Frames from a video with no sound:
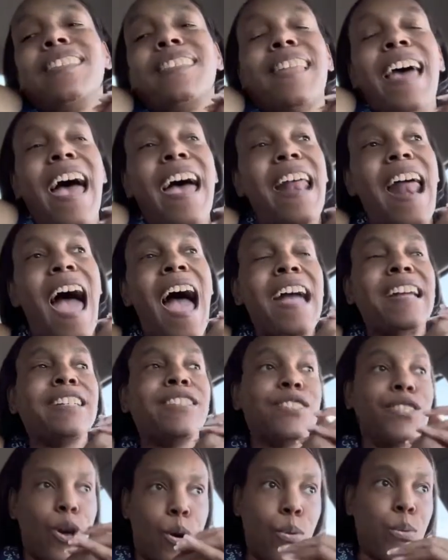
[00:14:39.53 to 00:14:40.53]
that I
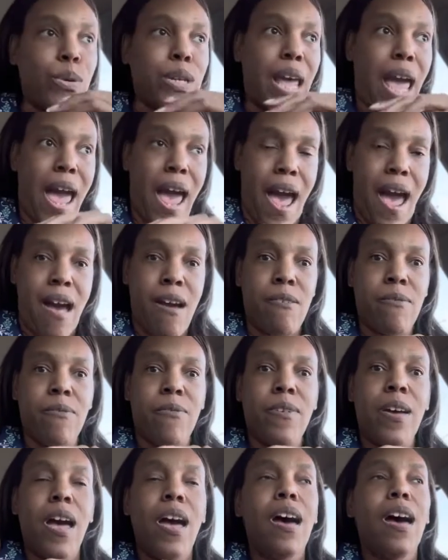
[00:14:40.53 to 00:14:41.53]
don't have,
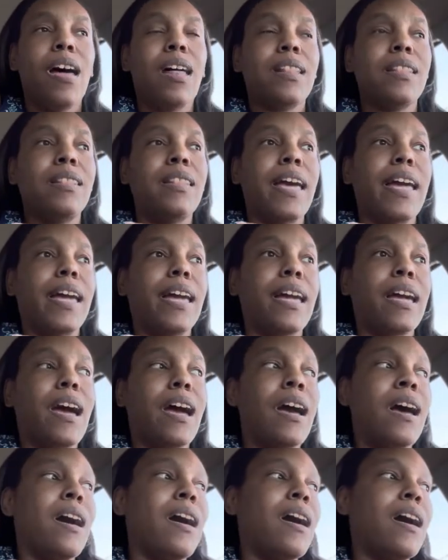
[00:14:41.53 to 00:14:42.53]

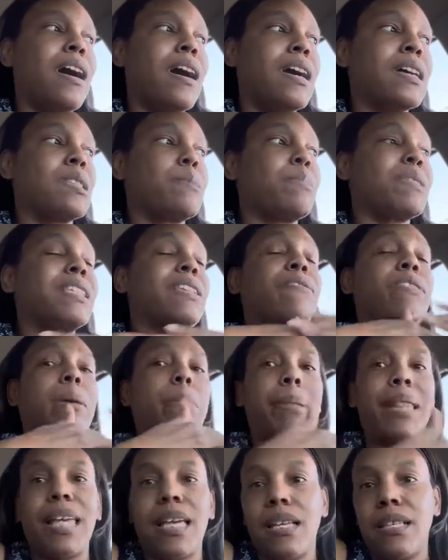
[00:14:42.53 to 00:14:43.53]
a specific
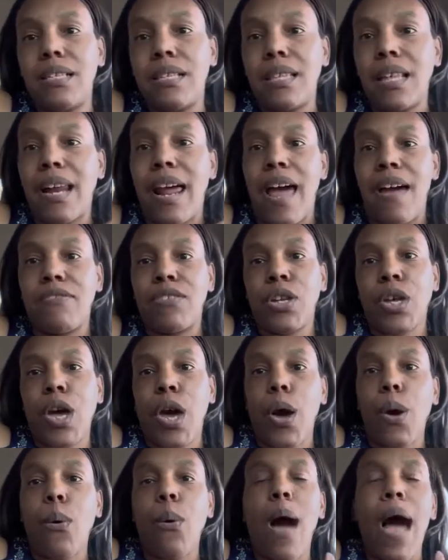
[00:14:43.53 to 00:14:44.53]
place that I have to
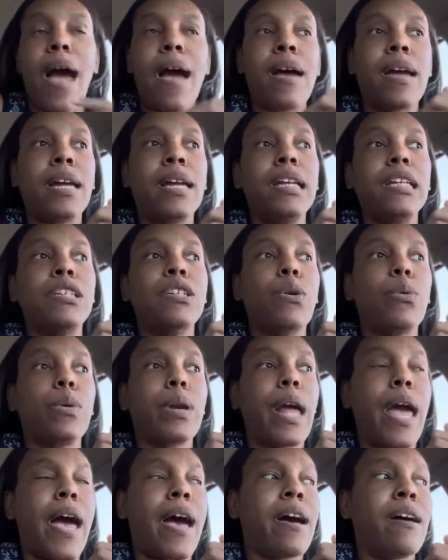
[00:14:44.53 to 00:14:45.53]
go. I don't
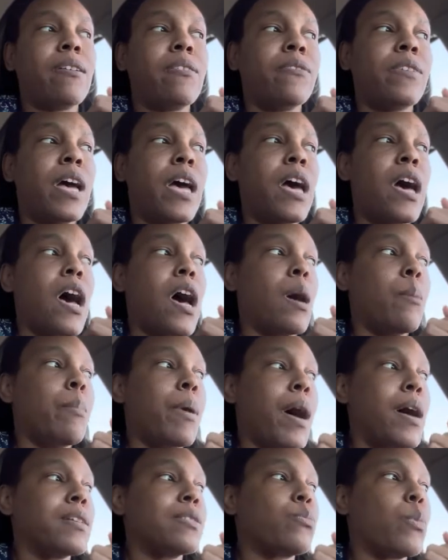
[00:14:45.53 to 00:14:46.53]
have a
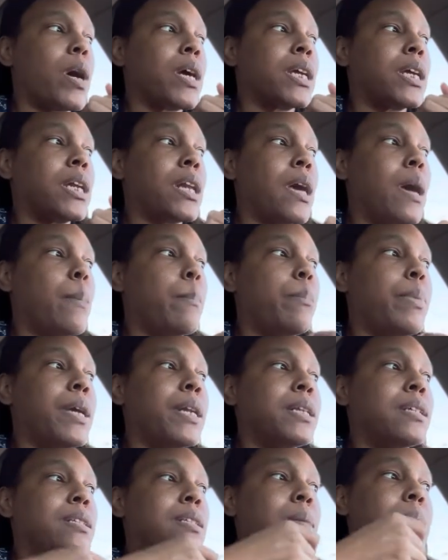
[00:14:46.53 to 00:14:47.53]
boss walking up,
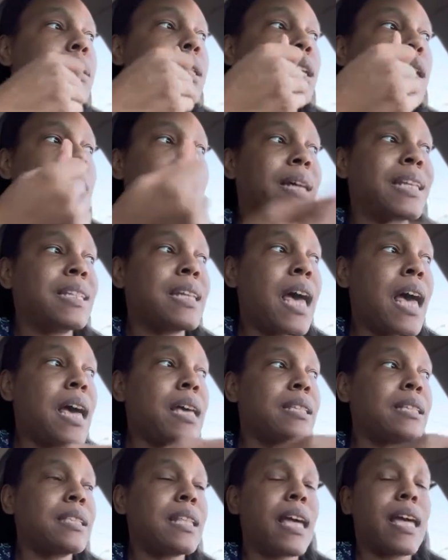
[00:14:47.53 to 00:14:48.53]
putting something on my
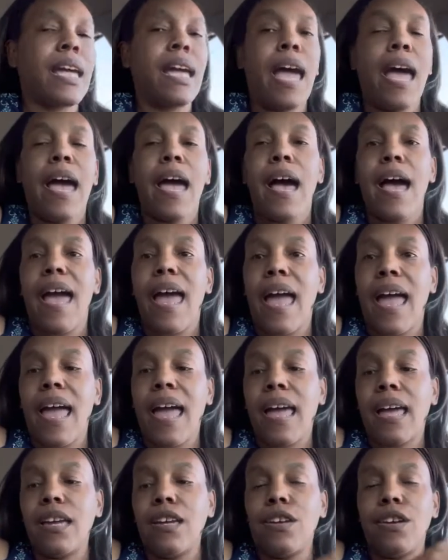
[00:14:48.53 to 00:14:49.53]
desk like,
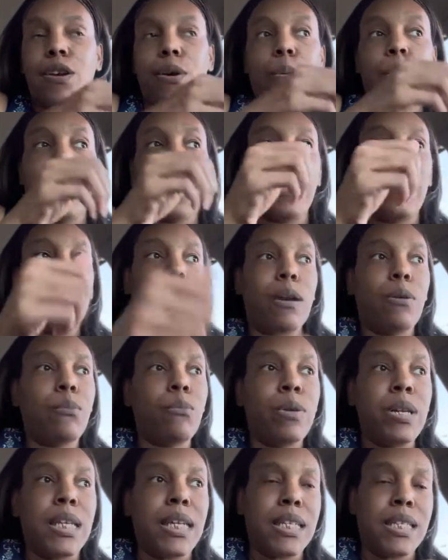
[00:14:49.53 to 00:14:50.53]
hey, you know what?
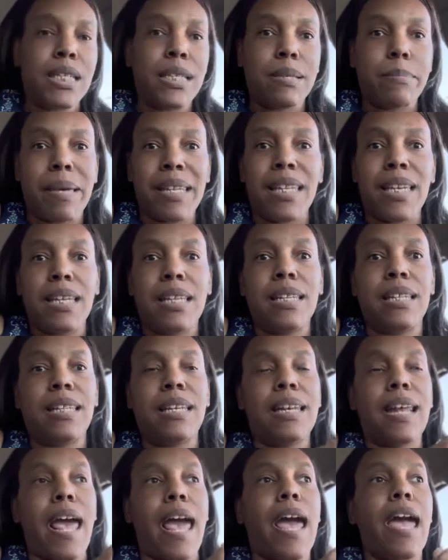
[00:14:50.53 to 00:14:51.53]
We need this by the end of the
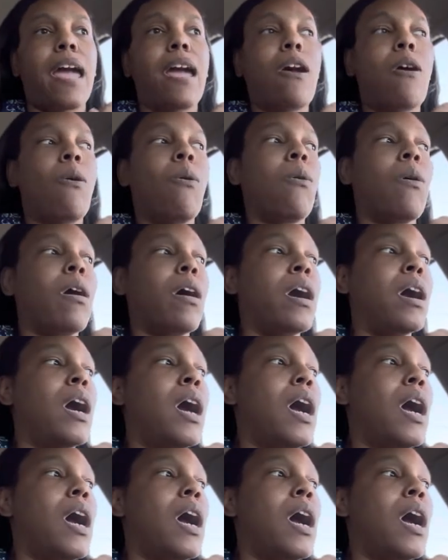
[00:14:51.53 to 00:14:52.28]
day, or